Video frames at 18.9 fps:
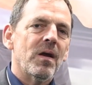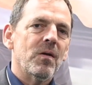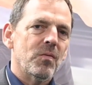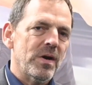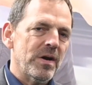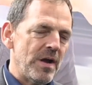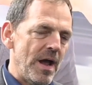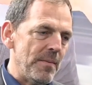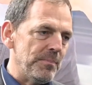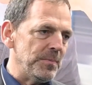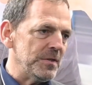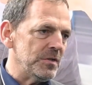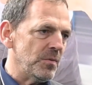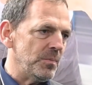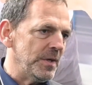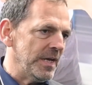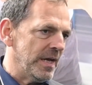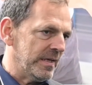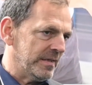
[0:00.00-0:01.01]
We're happy to
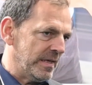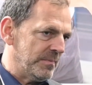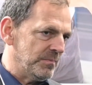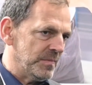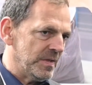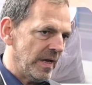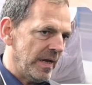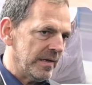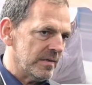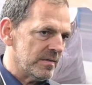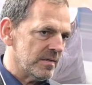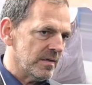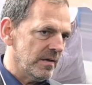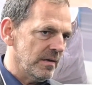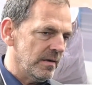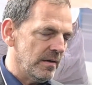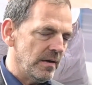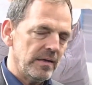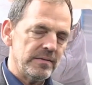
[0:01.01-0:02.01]
be at IMTEX.
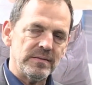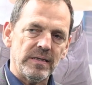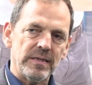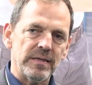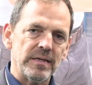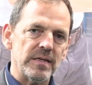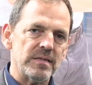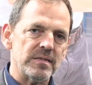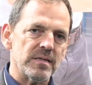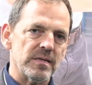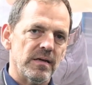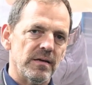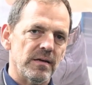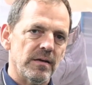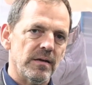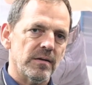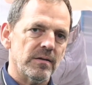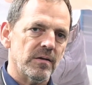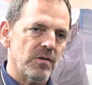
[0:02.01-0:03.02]
I think it's
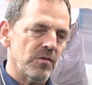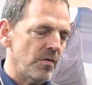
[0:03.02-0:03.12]
a